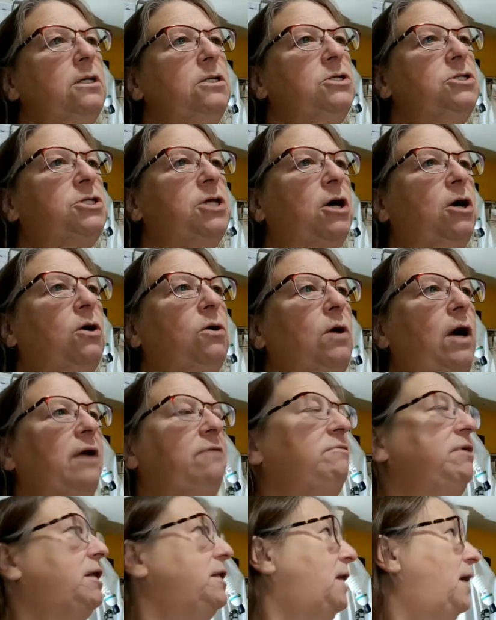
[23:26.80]
So I
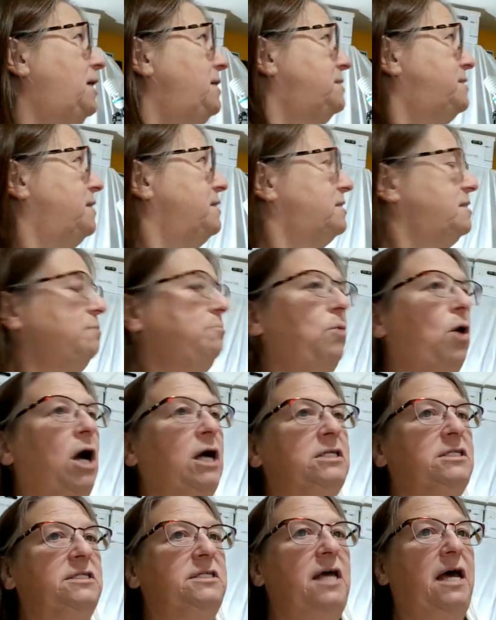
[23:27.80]
realized that some
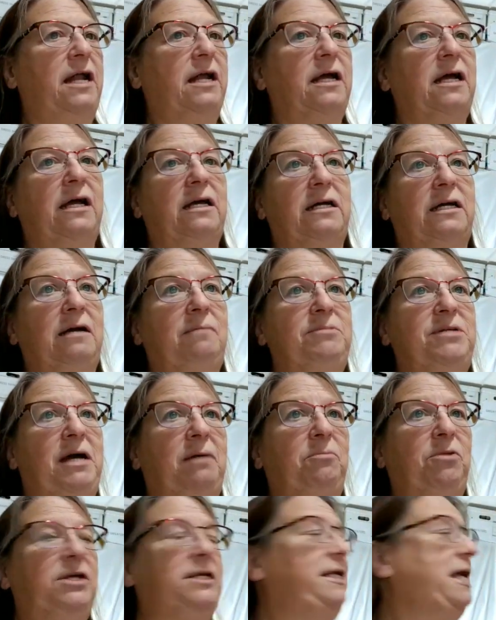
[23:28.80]
boxes had to come
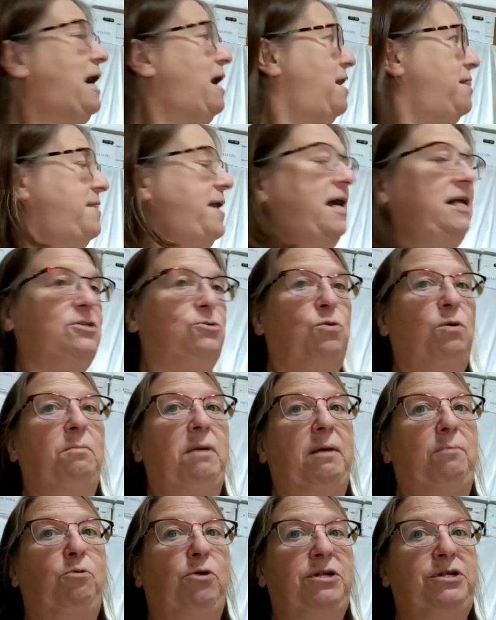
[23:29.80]
tumbling down, and that's where
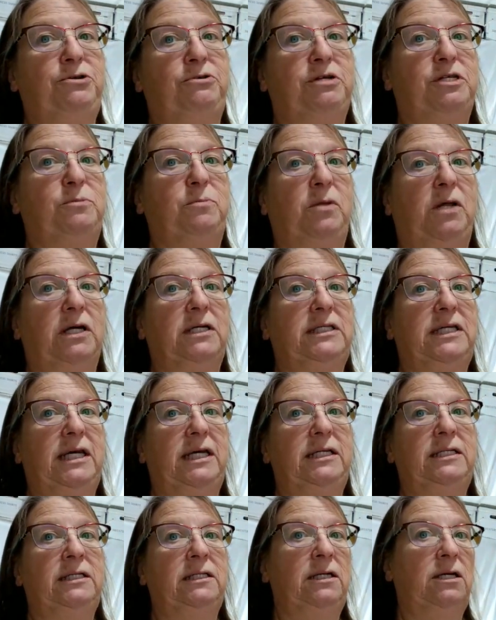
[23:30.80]
my printer is plugged
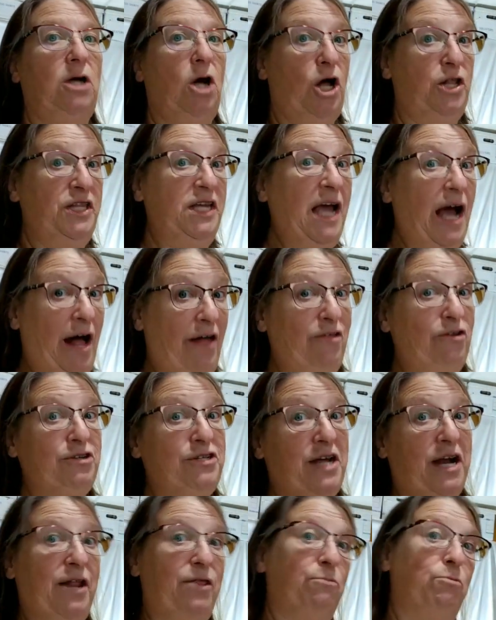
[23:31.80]
in. On the other
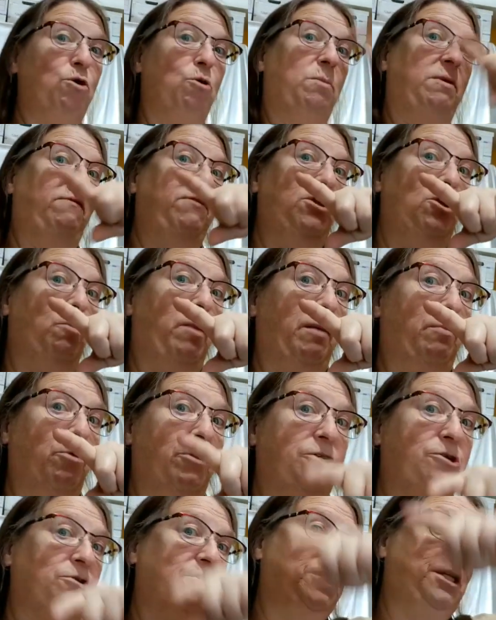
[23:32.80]
side of the room, even though my
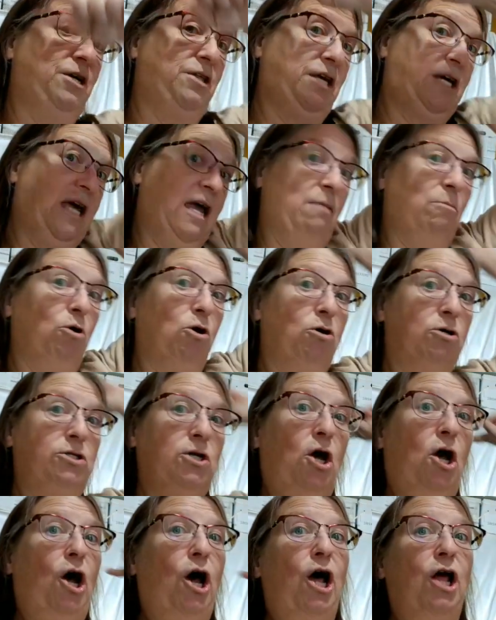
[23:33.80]
printer is here, the cable goes
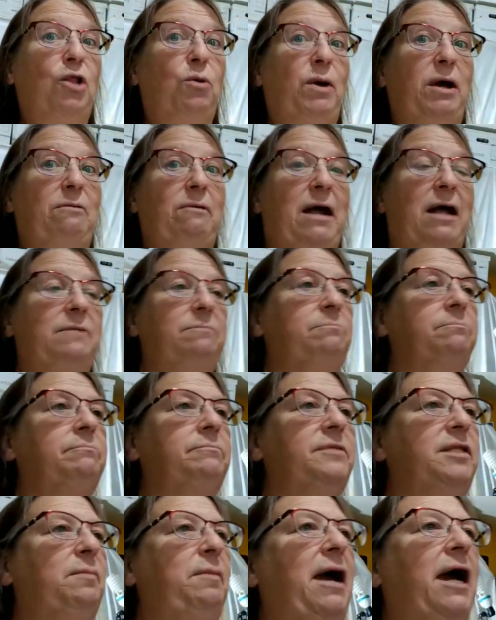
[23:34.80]
all the way around
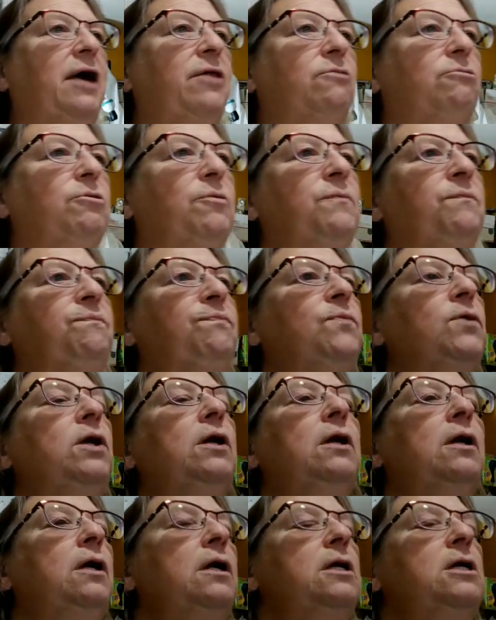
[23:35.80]
the back of the room.
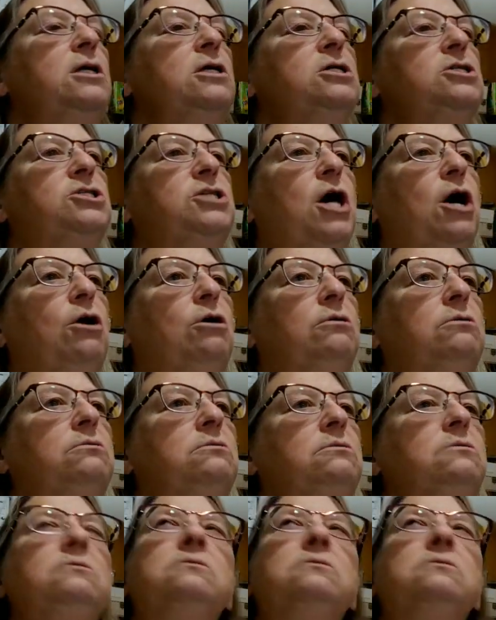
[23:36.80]
So